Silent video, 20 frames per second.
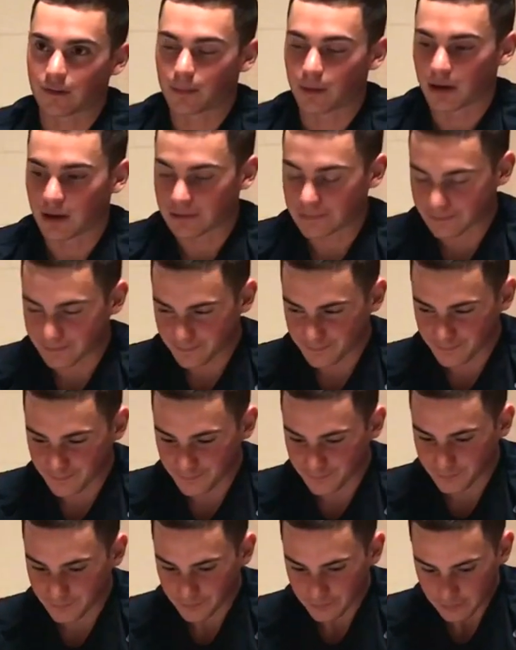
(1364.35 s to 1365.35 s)
But
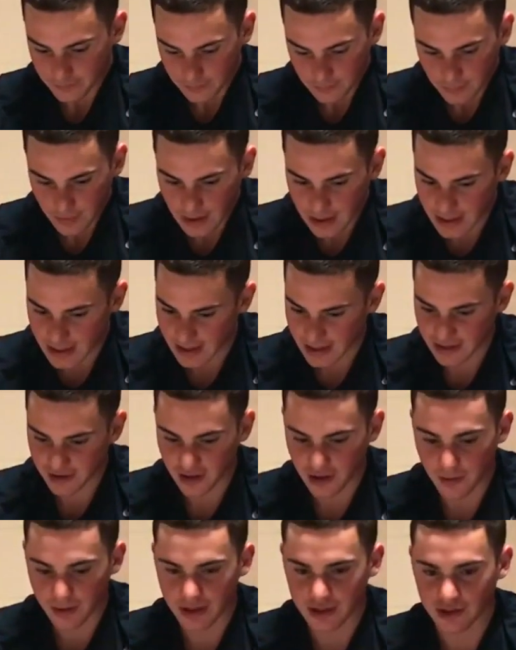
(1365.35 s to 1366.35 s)
yeah, that's
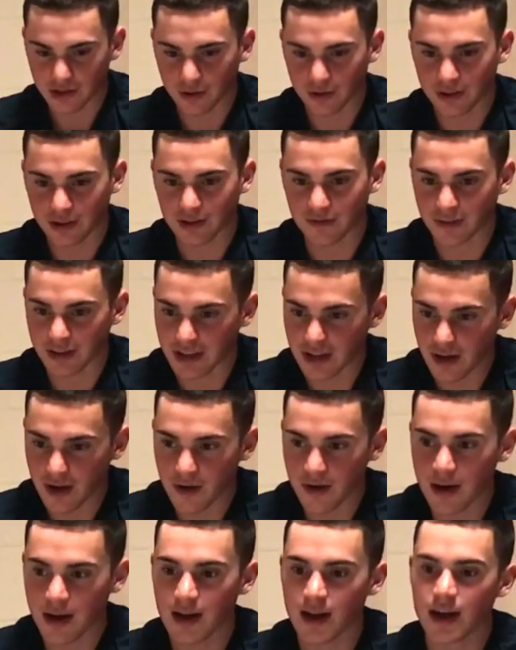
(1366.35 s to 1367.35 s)
all I want to show with this
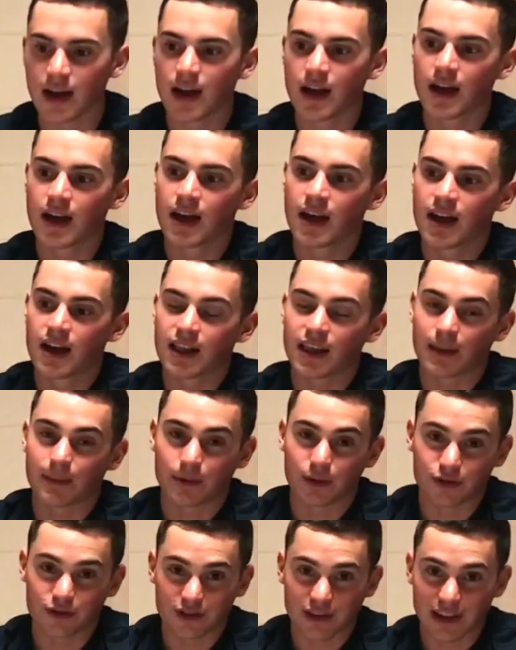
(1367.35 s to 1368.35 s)
video. Let me
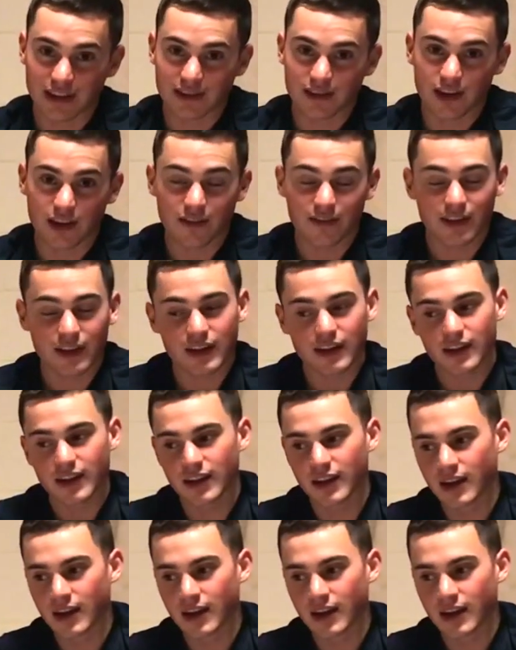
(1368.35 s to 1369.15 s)
know what you guys thought of it,